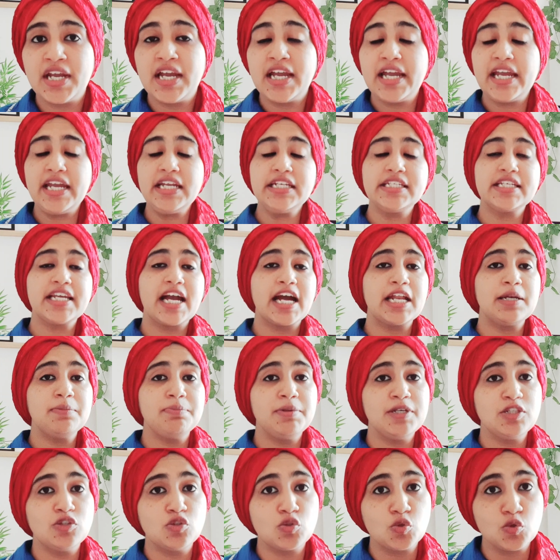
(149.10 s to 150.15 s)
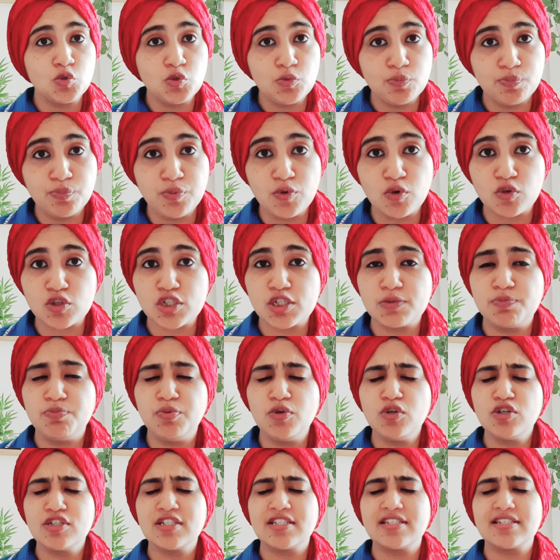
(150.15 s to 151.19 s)
It can be through books.
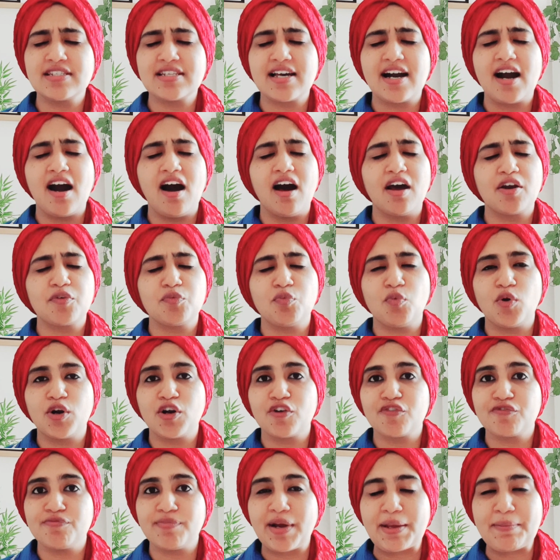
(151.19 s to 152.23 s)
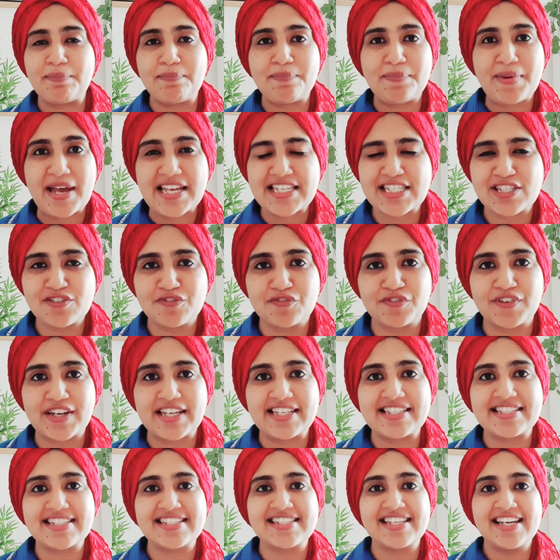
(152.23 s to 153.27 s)
Books are one of my best
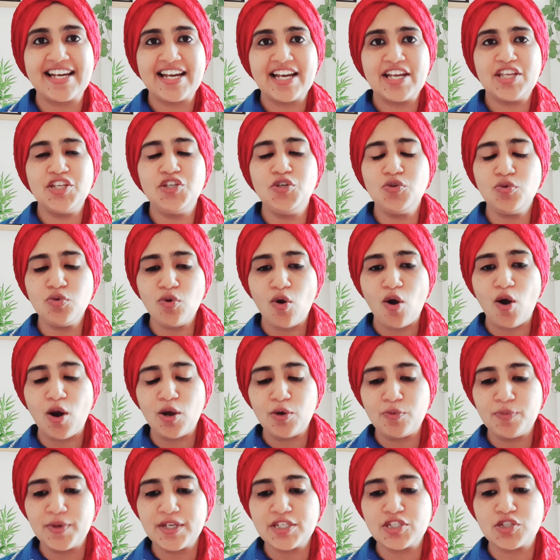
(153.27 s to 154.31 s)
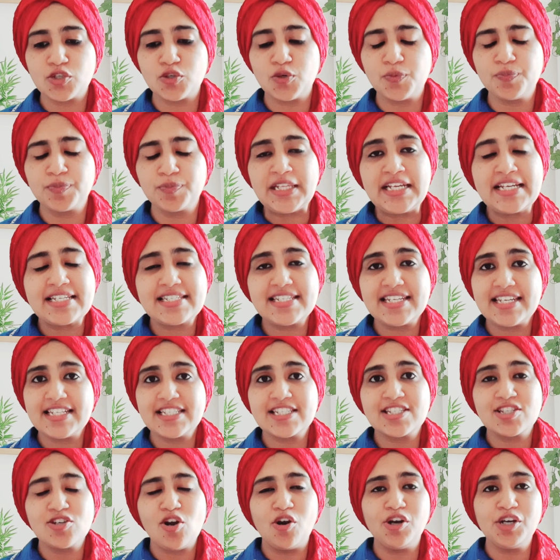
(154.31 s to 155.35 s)
friends. You always, see, it's
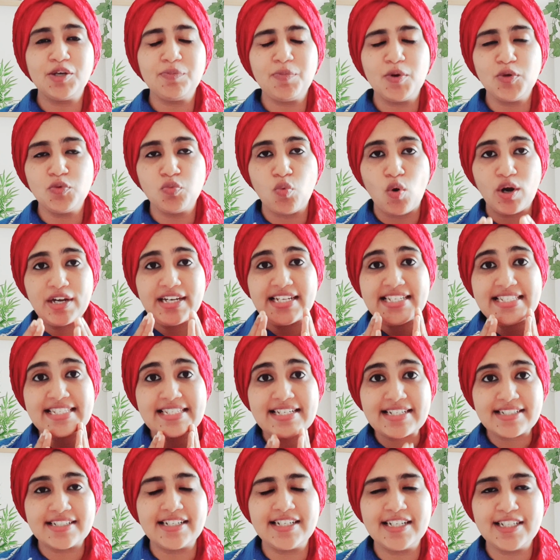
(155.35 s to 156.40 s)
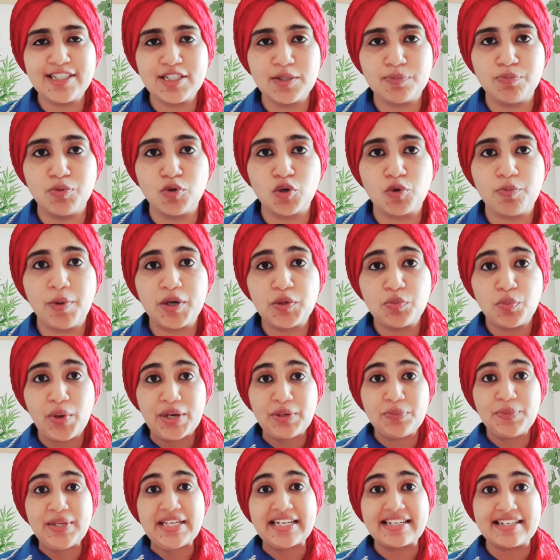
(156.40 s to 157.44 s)
not about what is written in the book, but
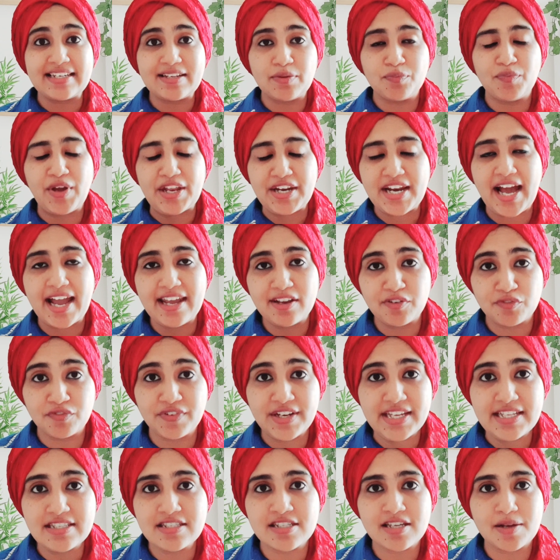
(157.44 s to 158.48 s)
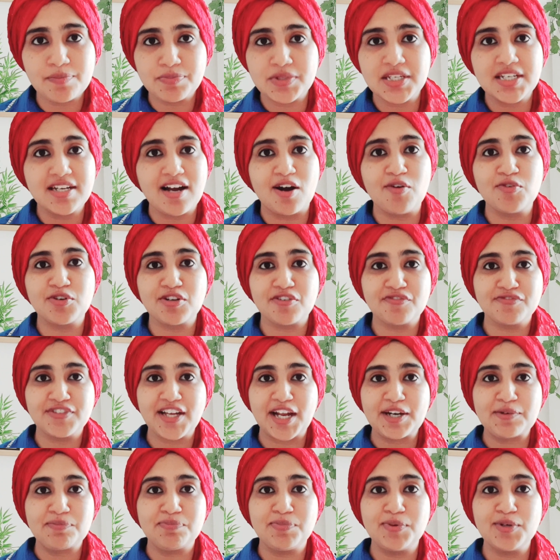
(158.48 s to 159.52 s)
when I read something out of
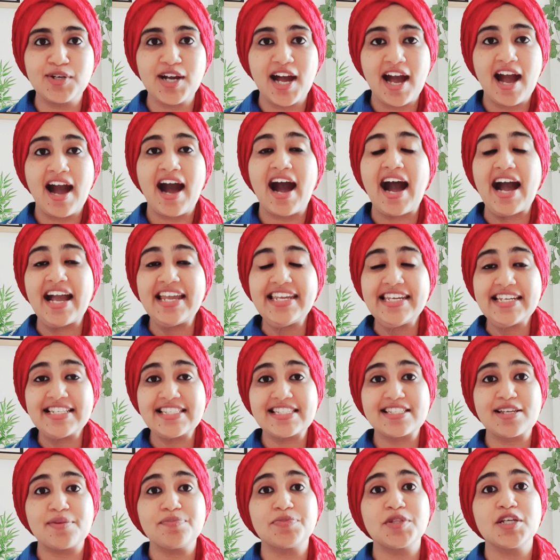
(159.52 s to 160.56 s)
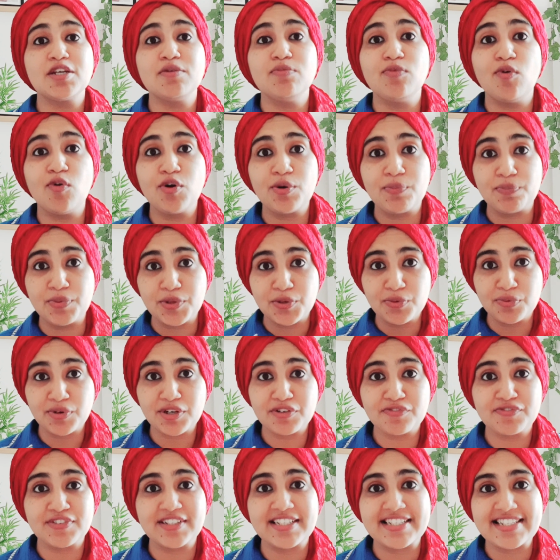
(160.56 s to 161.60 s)
that book, I get something more
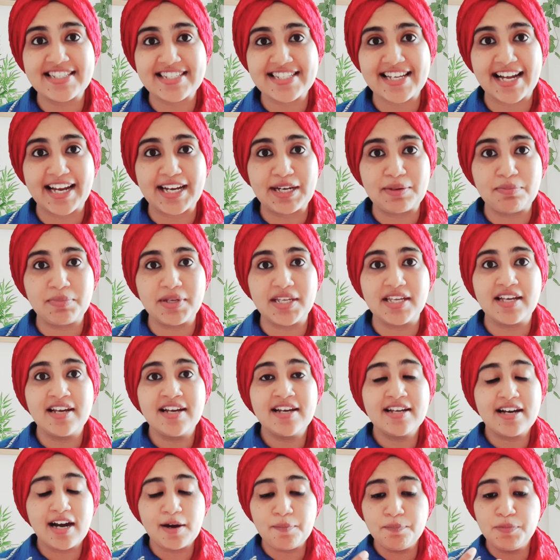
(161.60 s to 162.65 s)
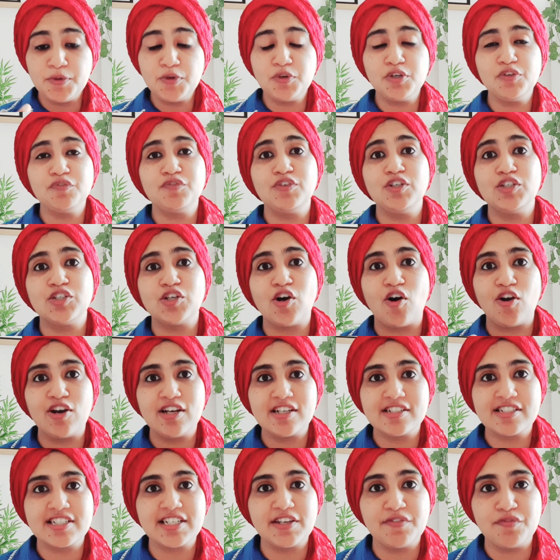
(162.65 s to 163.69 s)
beautiful inside me. A beautiful
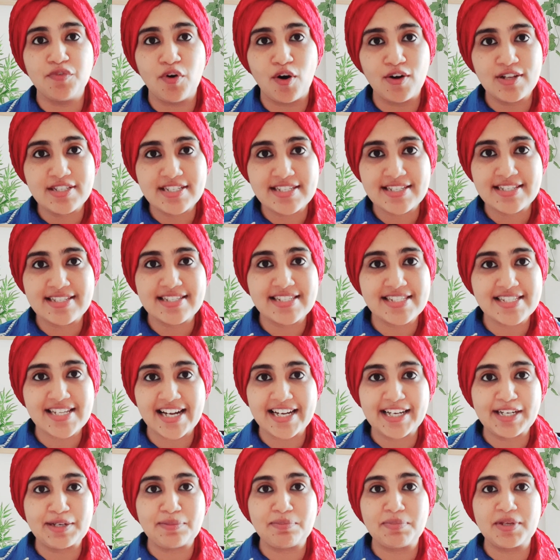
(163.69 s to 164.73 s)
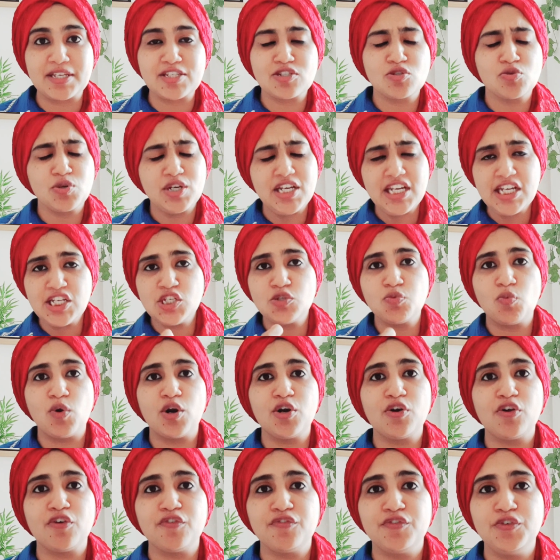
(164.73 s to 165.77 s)
knowledge evolves inside me. So each
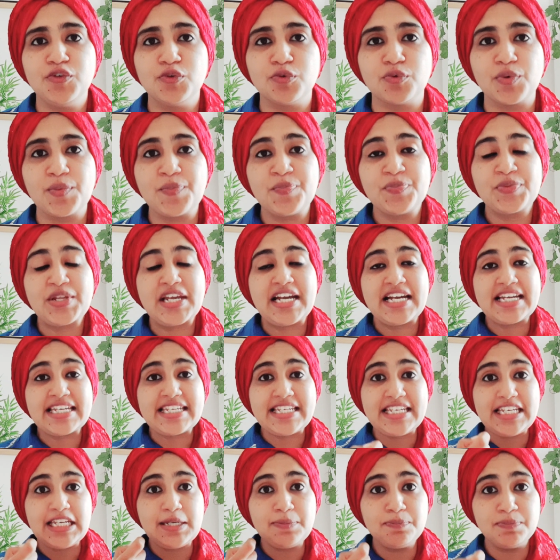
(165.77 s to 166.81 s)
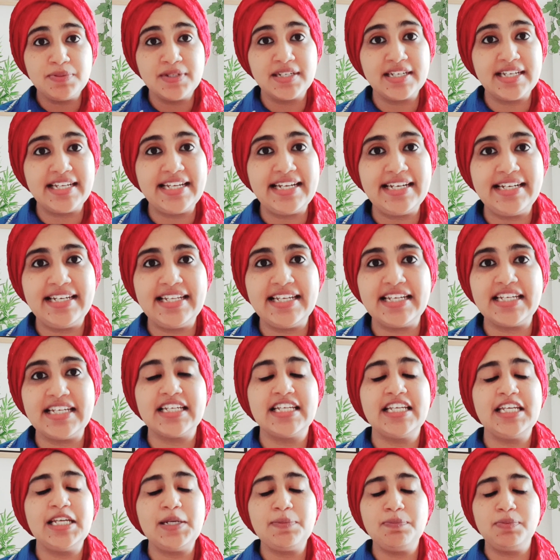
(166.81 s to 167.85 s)
one of you, keep reading,
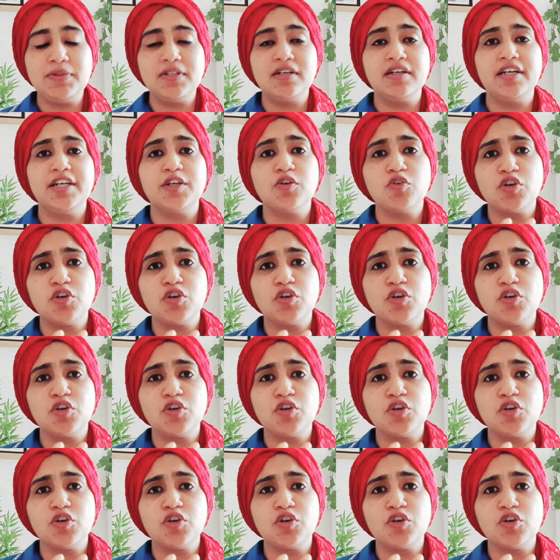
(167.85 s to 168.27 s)
keep learning.